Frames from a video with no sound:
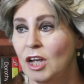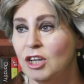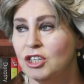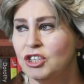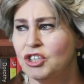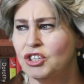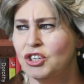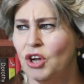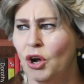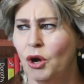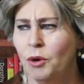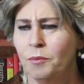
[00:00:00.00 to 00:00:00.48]

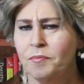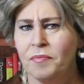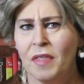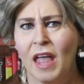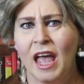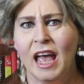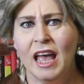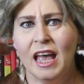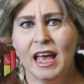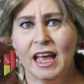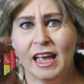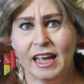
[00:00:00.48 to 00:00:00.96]
So
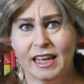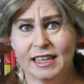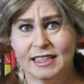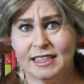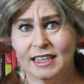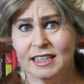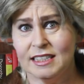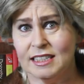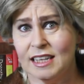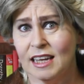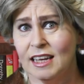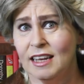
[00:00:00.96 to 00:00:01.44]

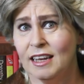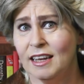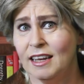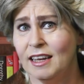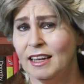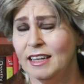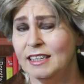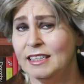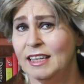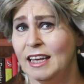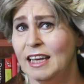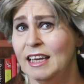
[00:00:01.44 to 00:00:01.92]

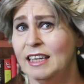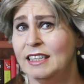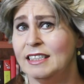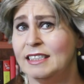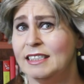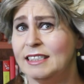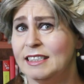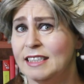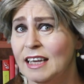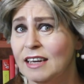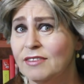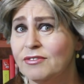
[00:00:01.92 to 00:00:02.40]
it
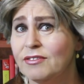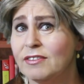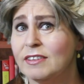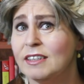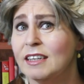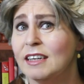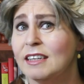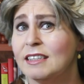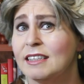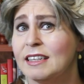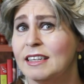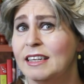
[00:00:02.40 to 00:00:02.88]

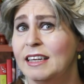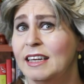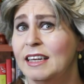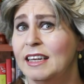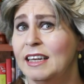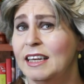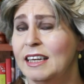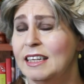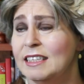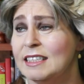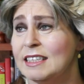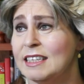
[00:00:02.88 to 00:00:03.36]

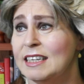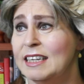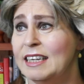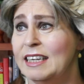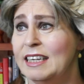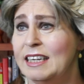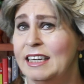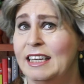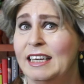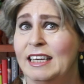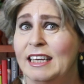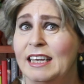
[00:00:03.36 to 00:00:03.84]
definitely is
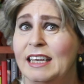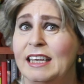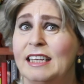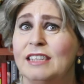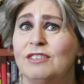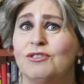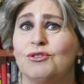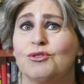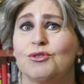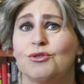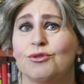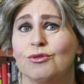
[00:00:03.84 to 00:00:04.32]
leaning
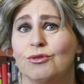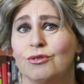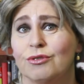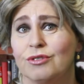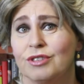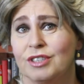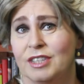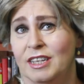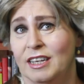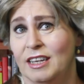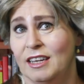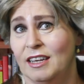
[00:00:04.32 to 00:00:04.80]
into
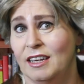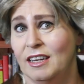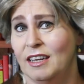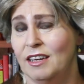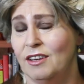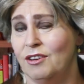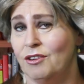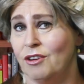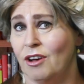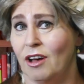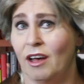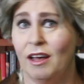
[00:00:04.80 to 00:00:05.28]

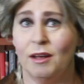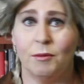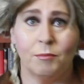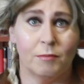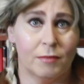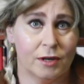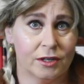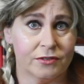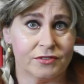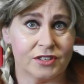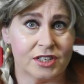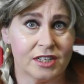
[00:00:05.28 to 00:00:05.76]
the
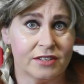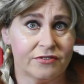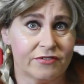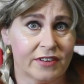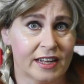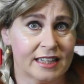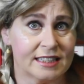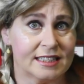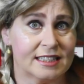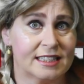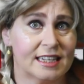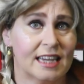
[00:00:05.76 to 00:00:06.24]
realm of the
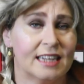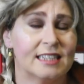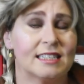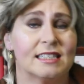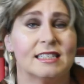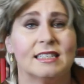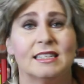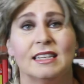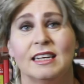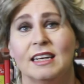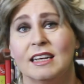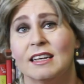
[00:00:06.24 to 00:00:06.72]

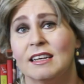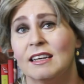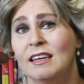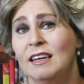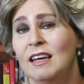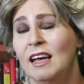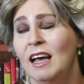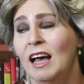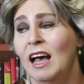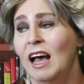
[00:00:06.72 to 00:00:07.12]
fantastic